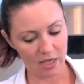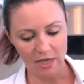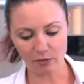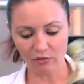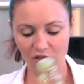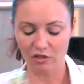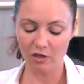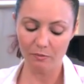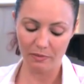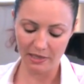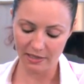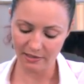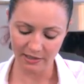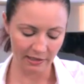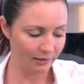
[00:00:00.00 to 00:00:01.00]
and you start
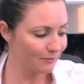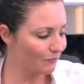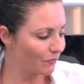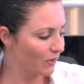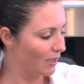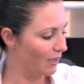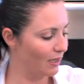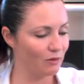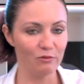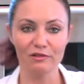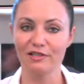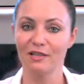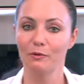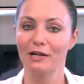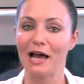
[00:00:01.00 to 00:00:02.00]
blending and you
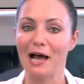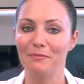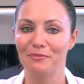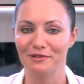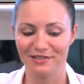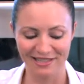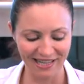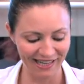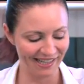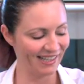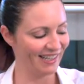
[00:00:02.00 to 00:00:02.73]
see what happens.